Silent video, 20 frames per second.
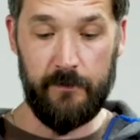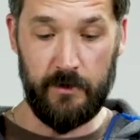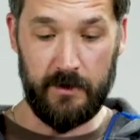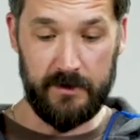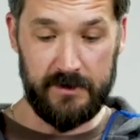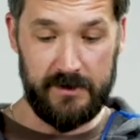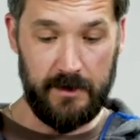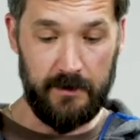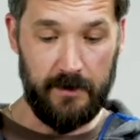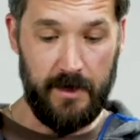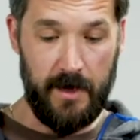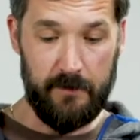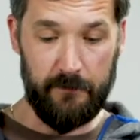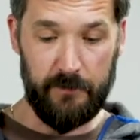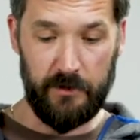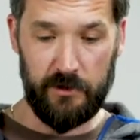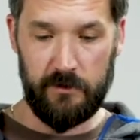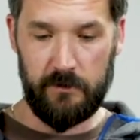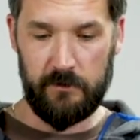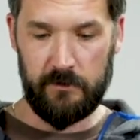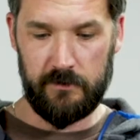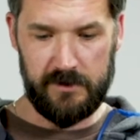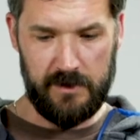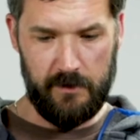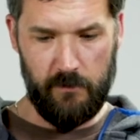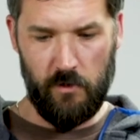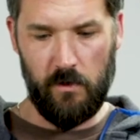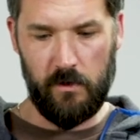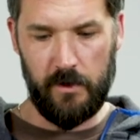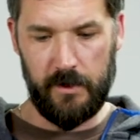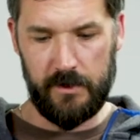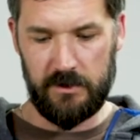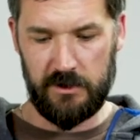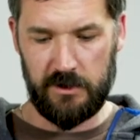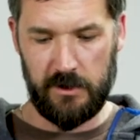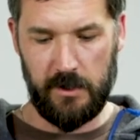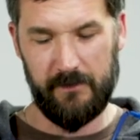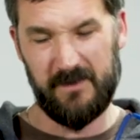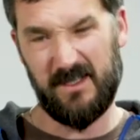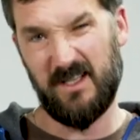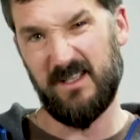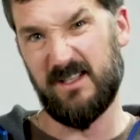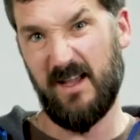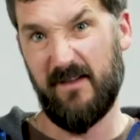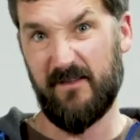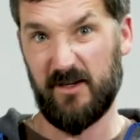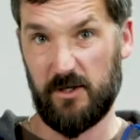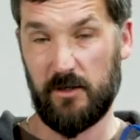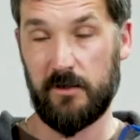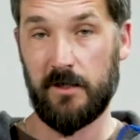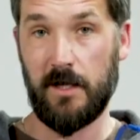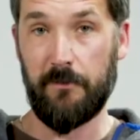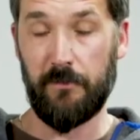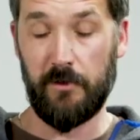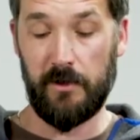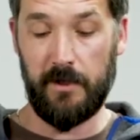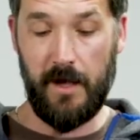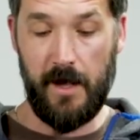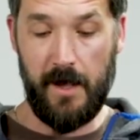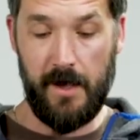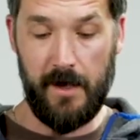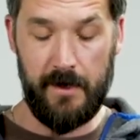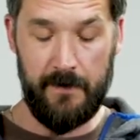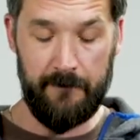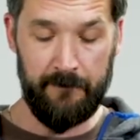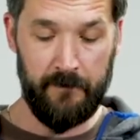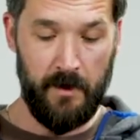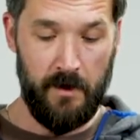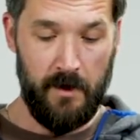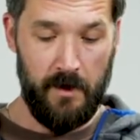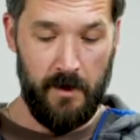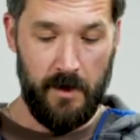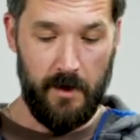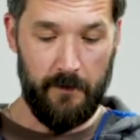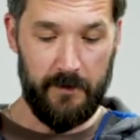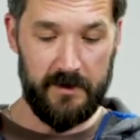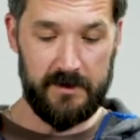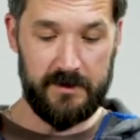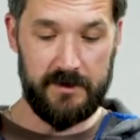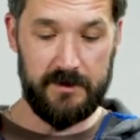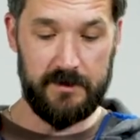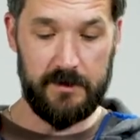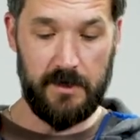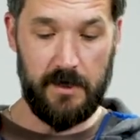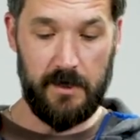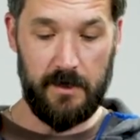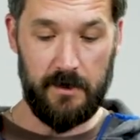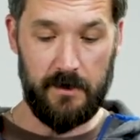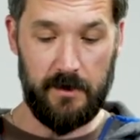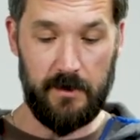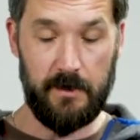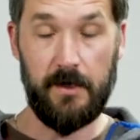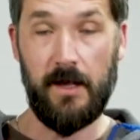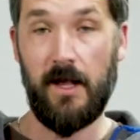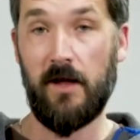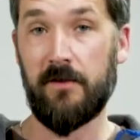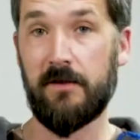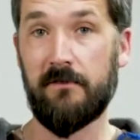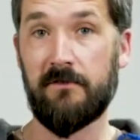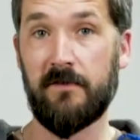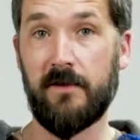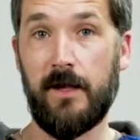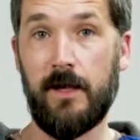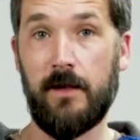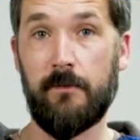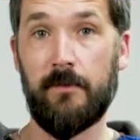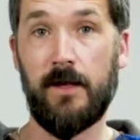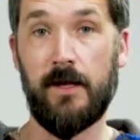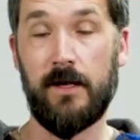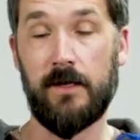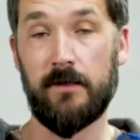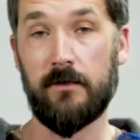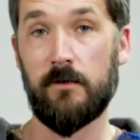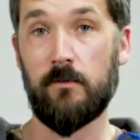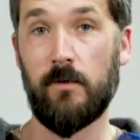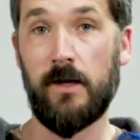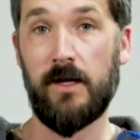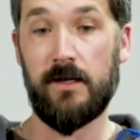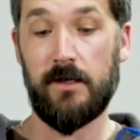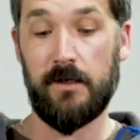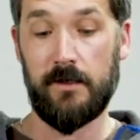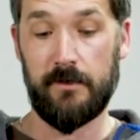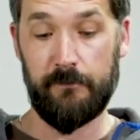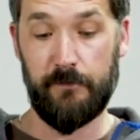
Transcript: You can see a lot of blue, some orange. It's because I have it turned up really high. But this is a healthy flame and a good way to